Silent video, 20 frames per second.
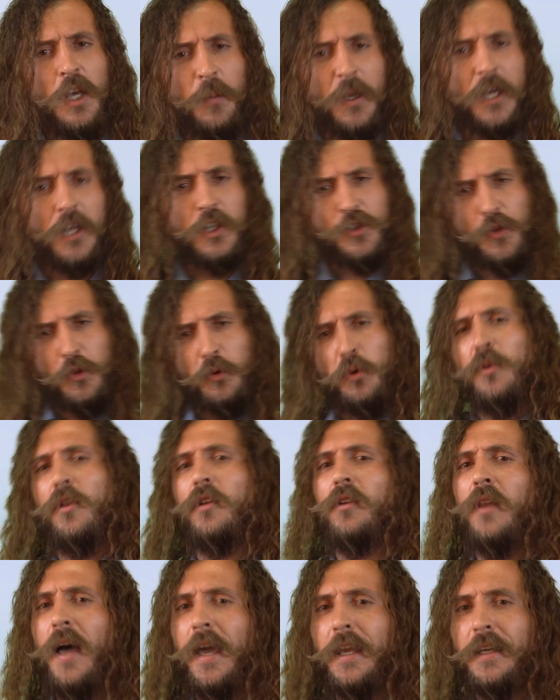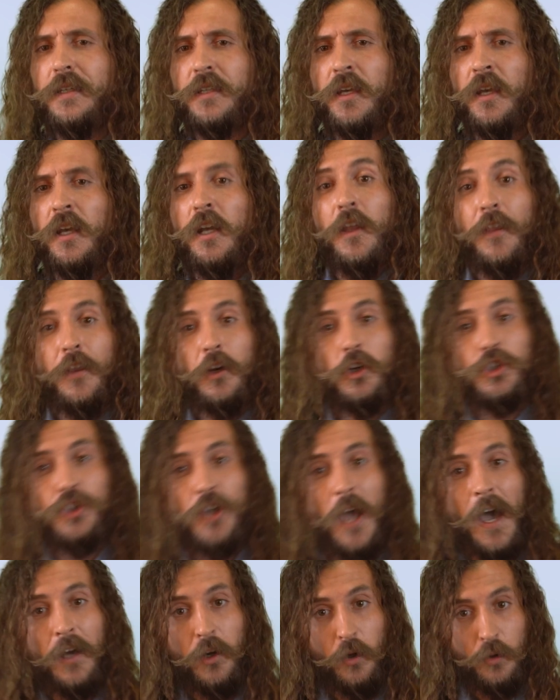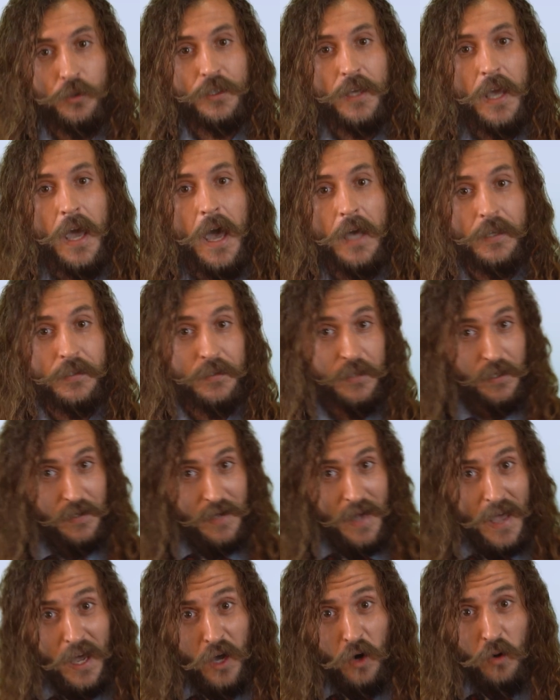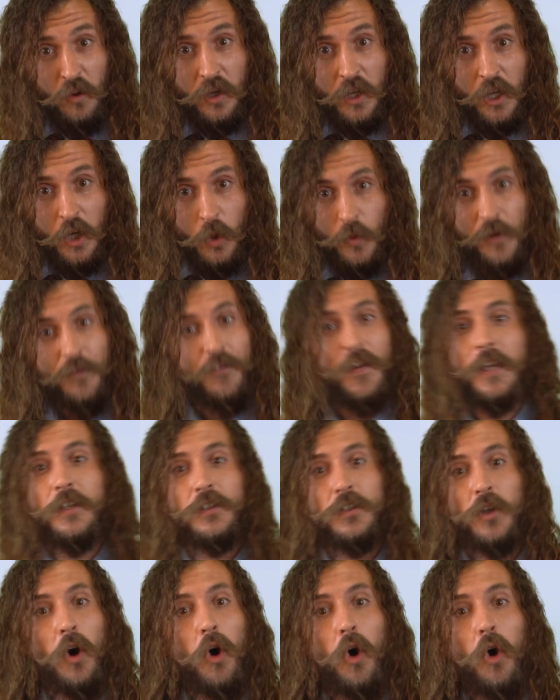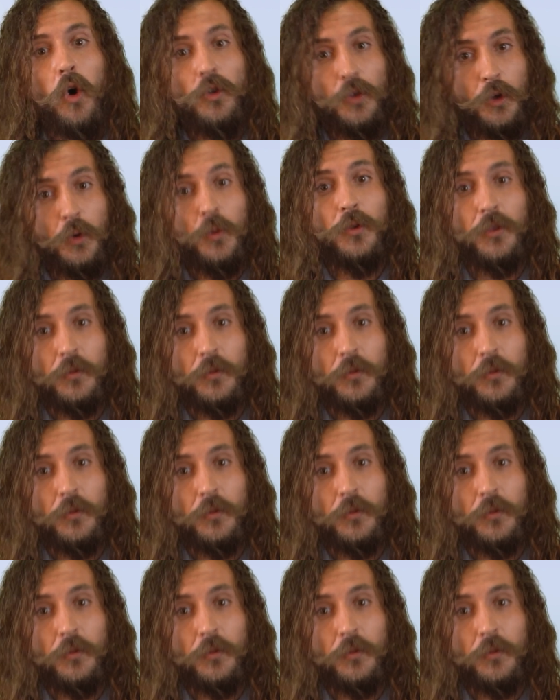Because through the light, their shadows cast. And now we face a whole new